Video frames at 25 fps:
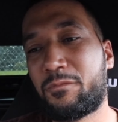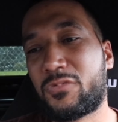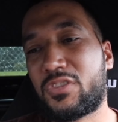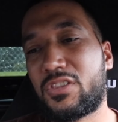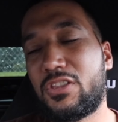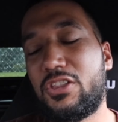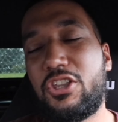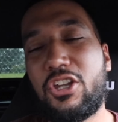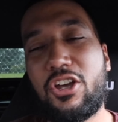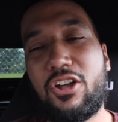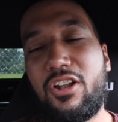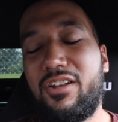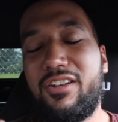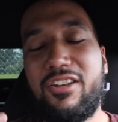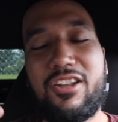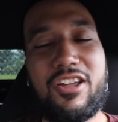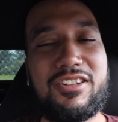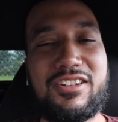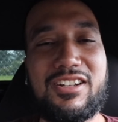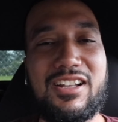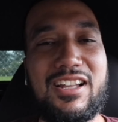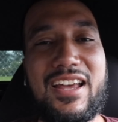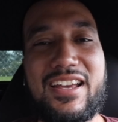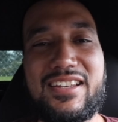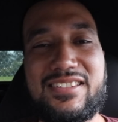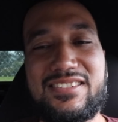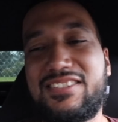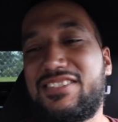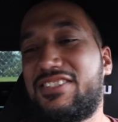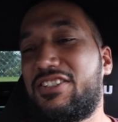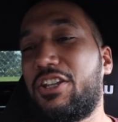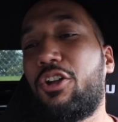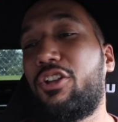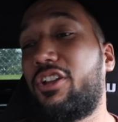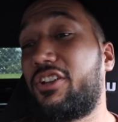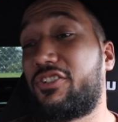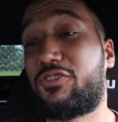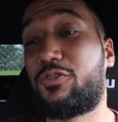nonetheless,
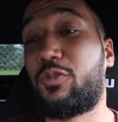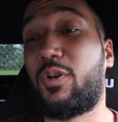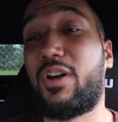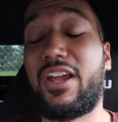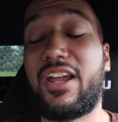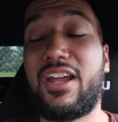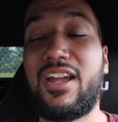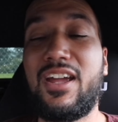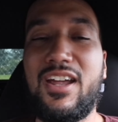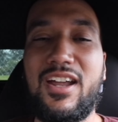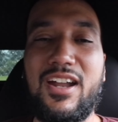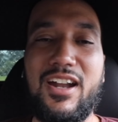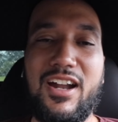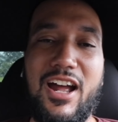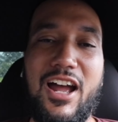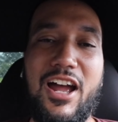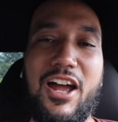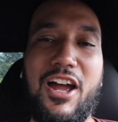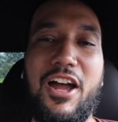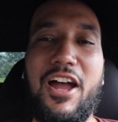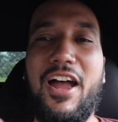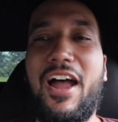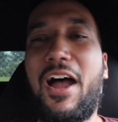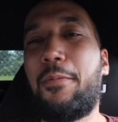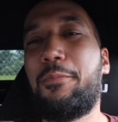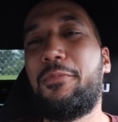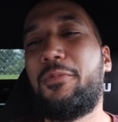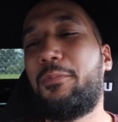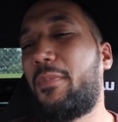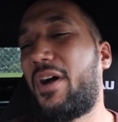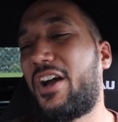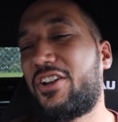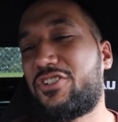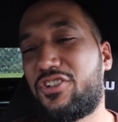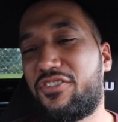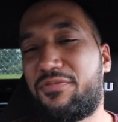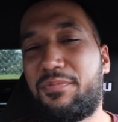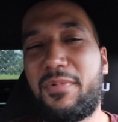still looks great.
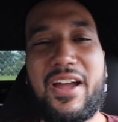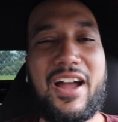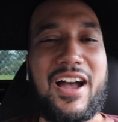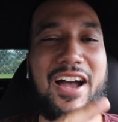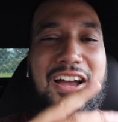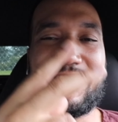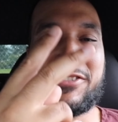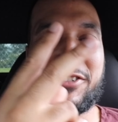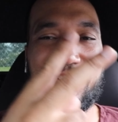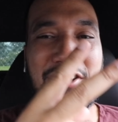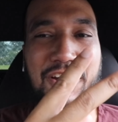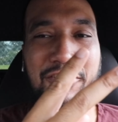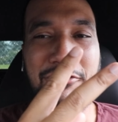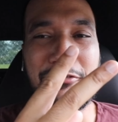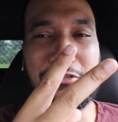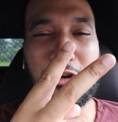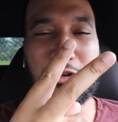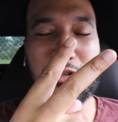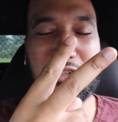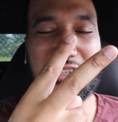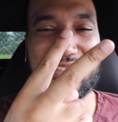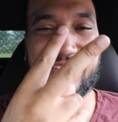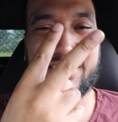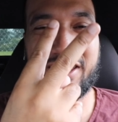Mind you, if my eyes are not focused